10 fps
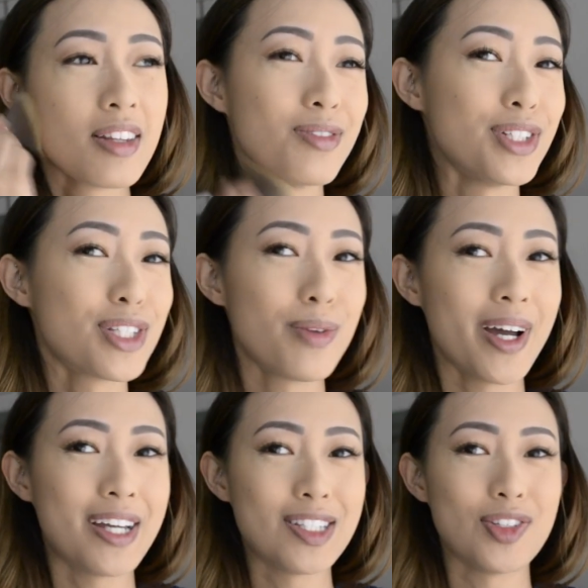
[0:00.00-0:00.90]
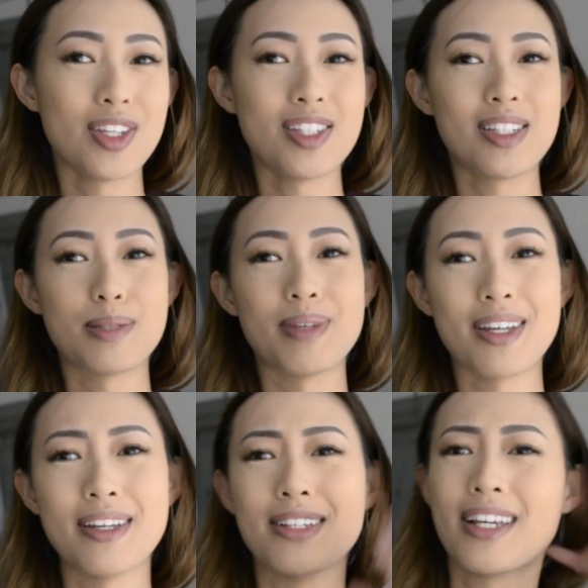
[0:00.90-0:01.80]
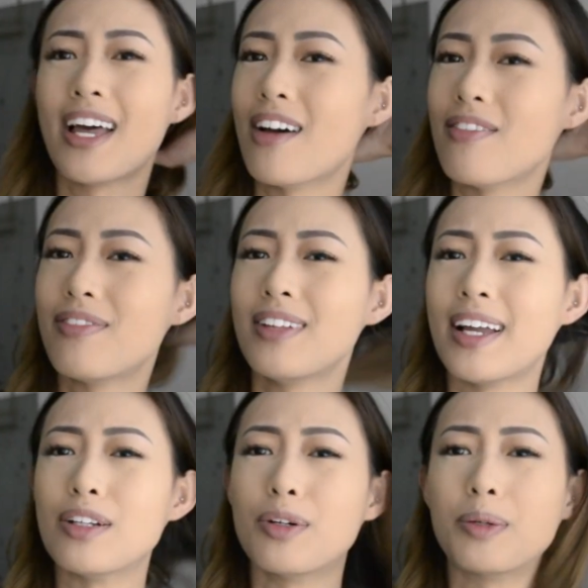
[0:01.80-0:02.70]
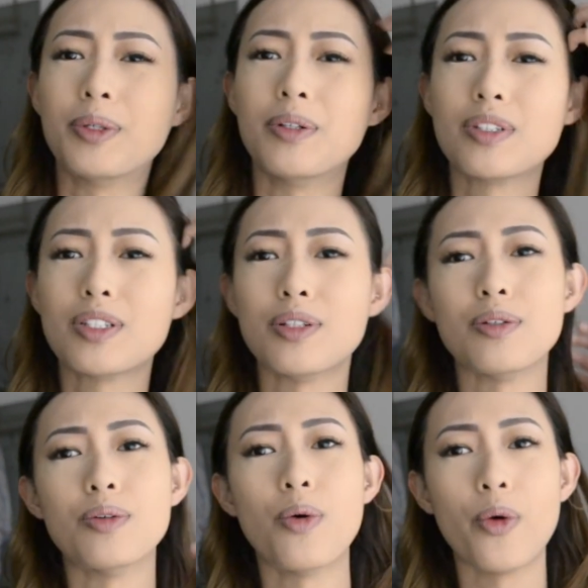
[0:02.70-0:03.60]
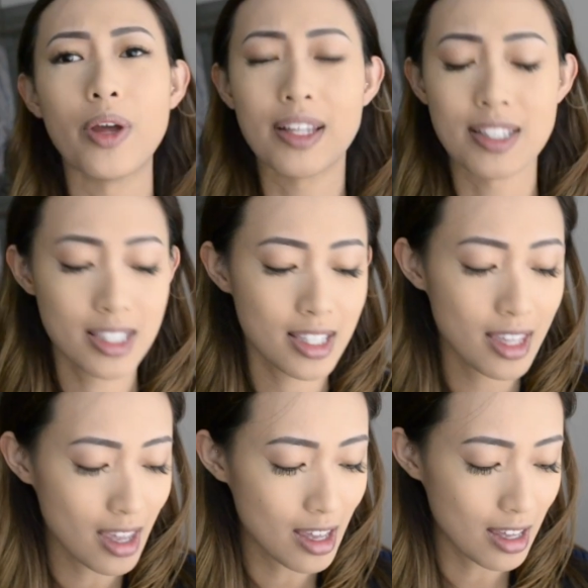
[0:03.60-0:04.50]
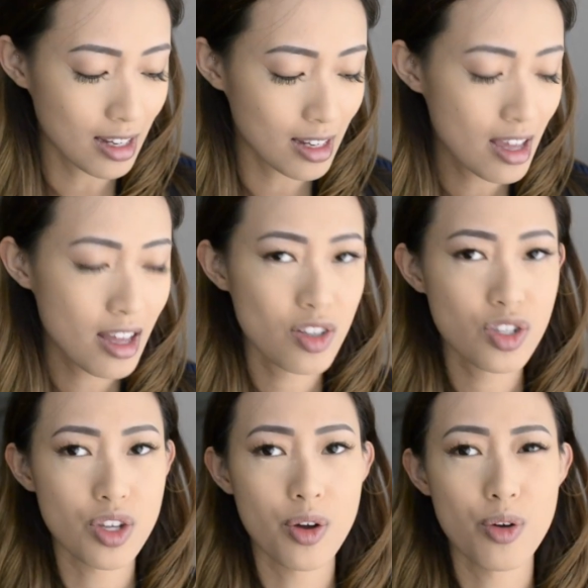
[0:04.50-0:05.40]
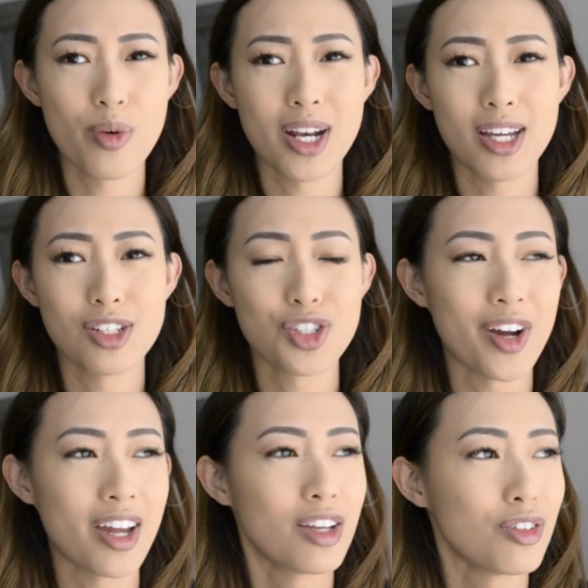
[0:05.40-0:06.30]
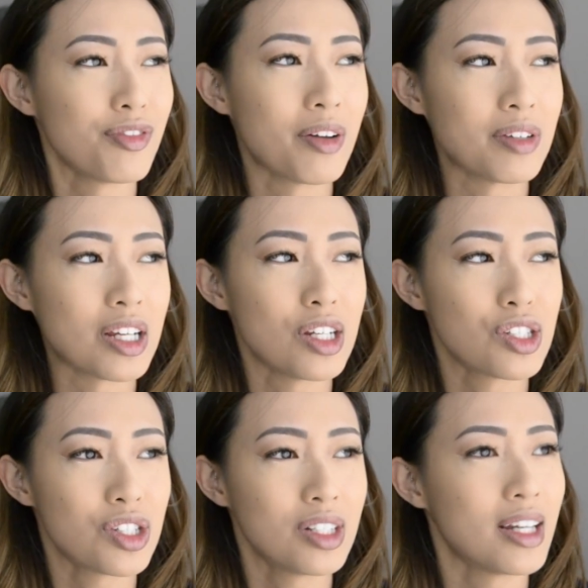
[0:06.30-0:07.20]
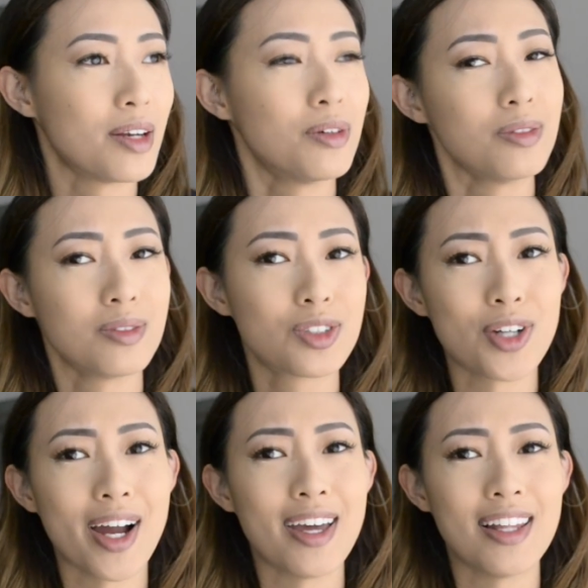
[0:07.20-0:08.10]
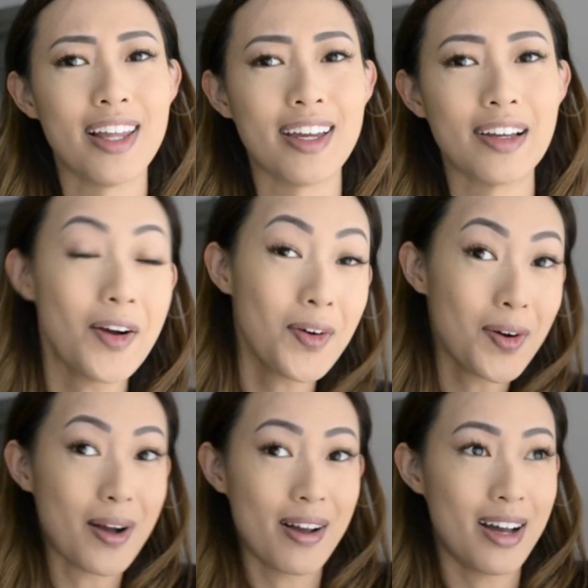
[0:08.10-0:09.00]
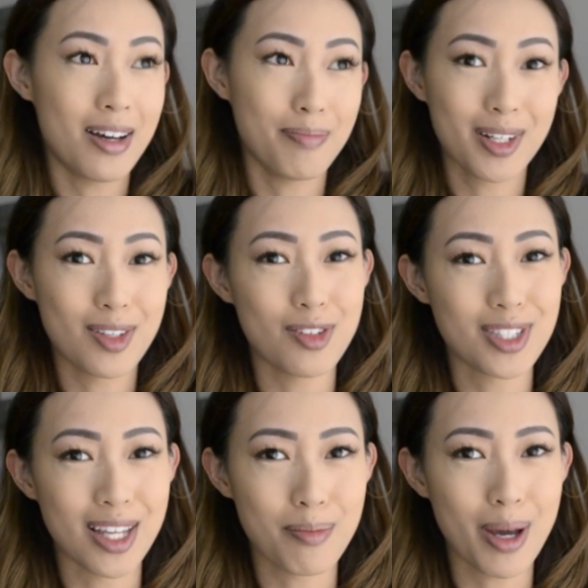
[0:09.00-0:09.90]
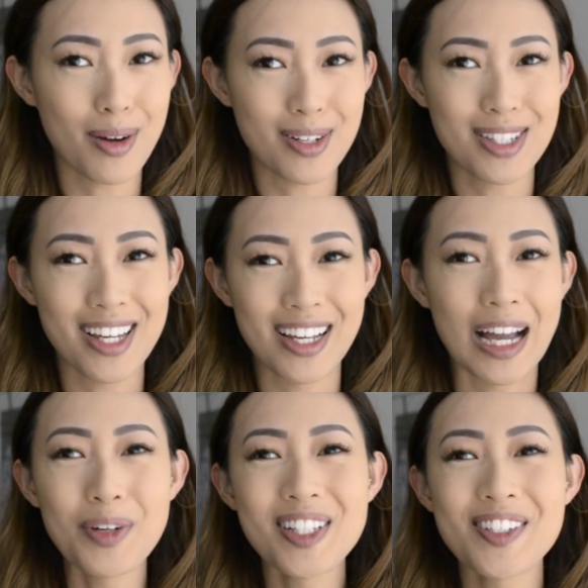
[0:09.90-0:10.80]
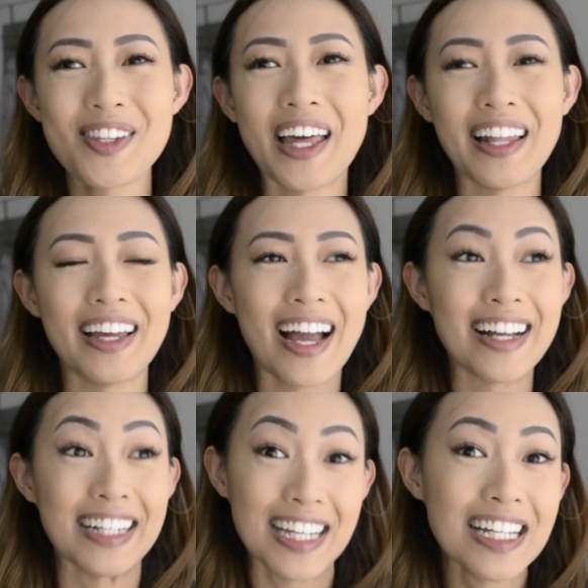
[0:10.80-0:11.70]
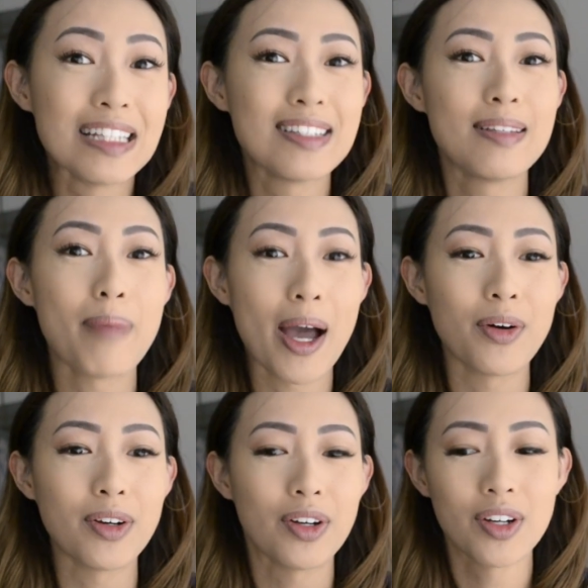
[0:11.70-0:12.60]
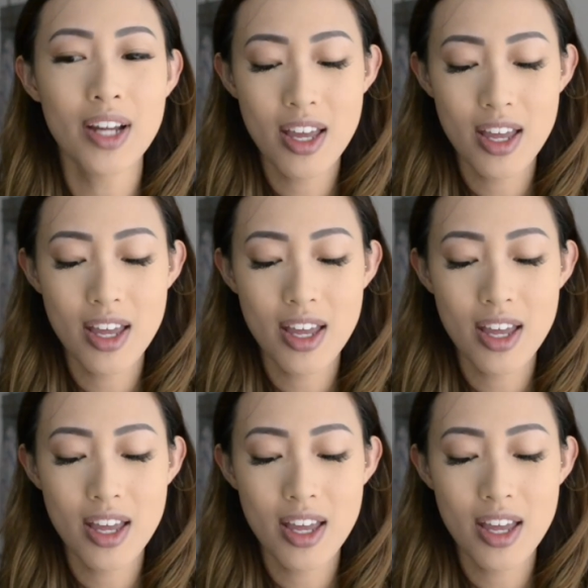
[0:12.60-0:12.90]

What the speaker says: The reason why I do this is because I have like normal to oily skin. So when I try a new foundation, I don't try it like, oh, I'm not gonna use setting powder. It's like, I wouldn't do that. Like, I need powder.